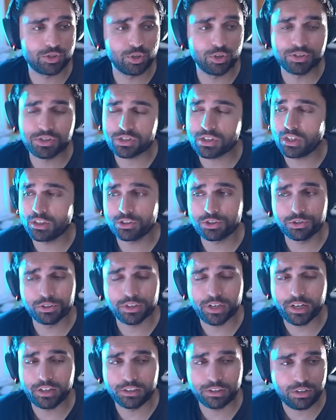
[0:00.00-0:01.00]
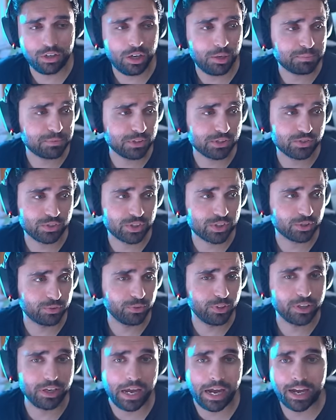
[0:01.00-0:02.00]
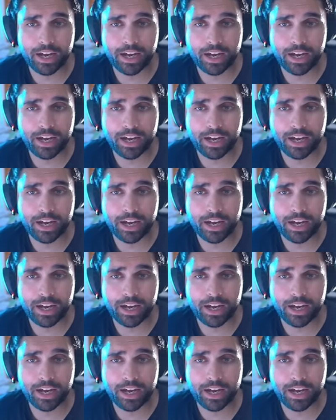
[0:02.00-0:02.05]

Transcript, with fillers: Don't start doing helicopters, which are really...